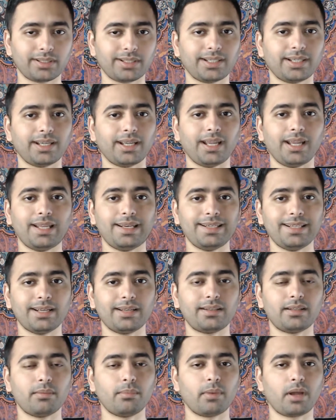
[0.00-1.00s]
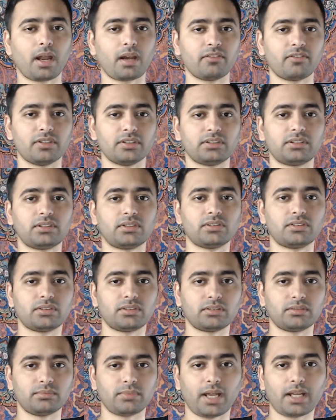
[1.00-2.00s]
and yet the
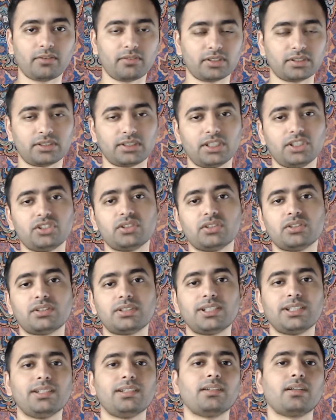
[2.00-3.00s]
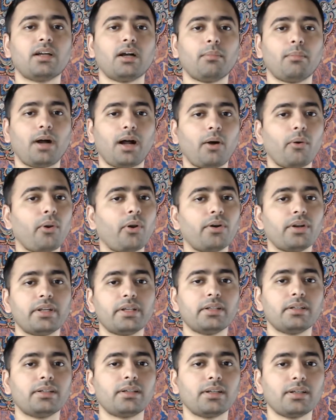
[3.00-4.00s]
manifestations didn't come out or
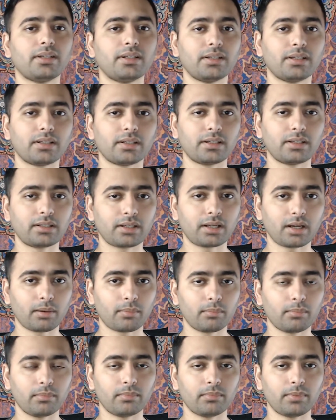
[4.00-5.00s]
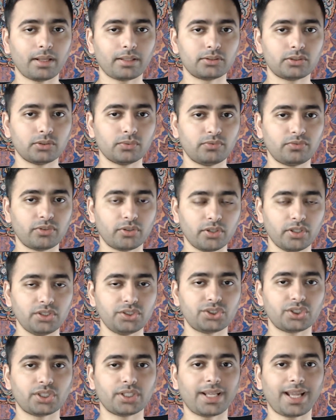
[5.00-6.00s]
didn't come to
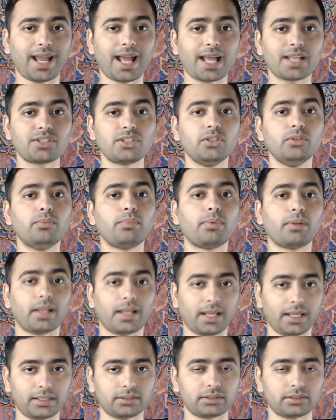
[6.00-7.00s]
fruition as you planned.